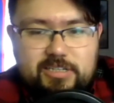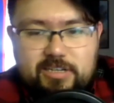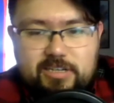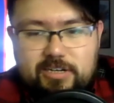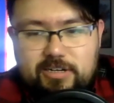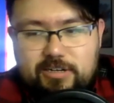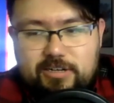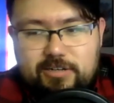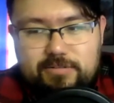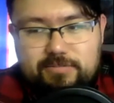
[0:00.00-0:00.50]

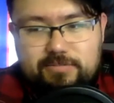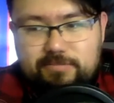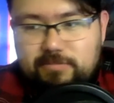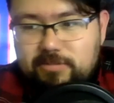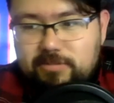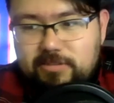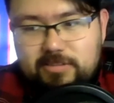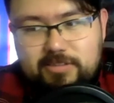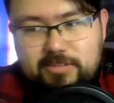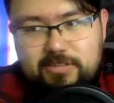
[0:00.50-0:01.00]
Um,
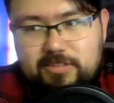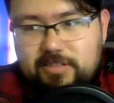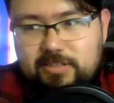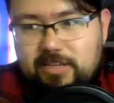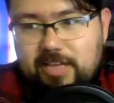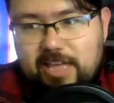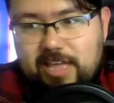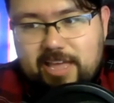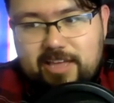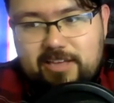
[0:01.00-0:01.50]

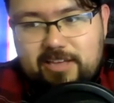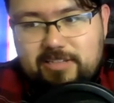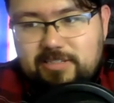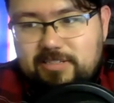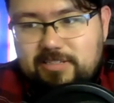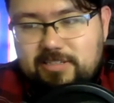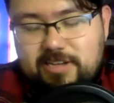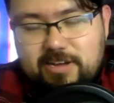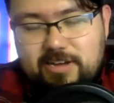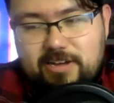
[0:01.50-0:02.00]
and
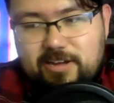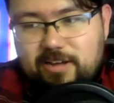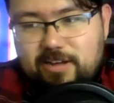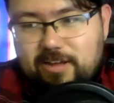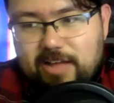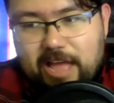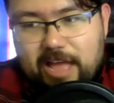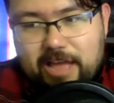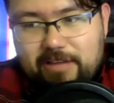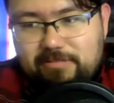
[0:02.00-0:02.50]
uh,
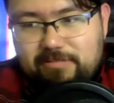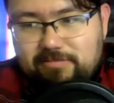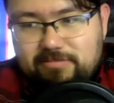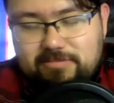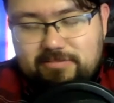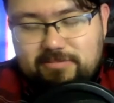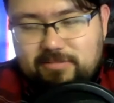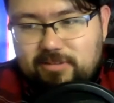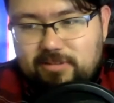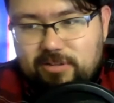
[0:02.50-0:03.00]
I
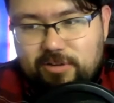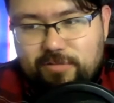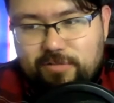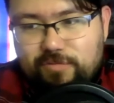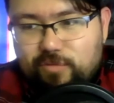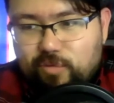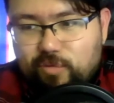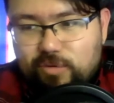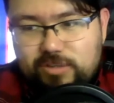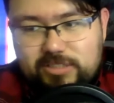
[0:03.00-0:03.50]
look
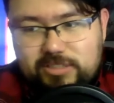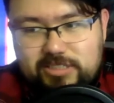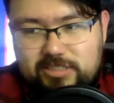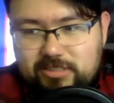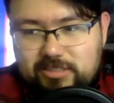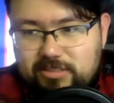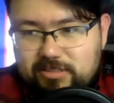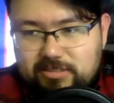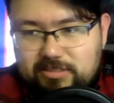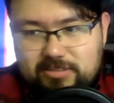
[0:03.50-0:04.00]
forward
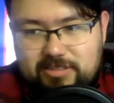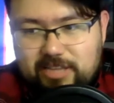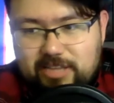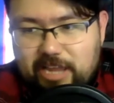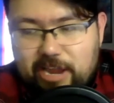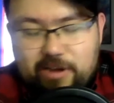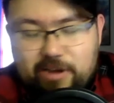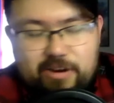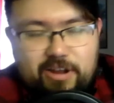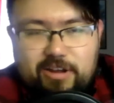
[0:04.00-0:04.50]
to
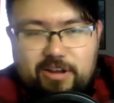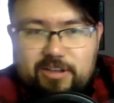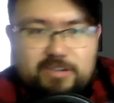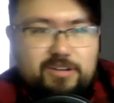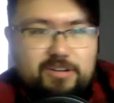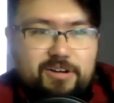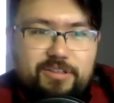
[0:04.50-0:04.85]
carrying on other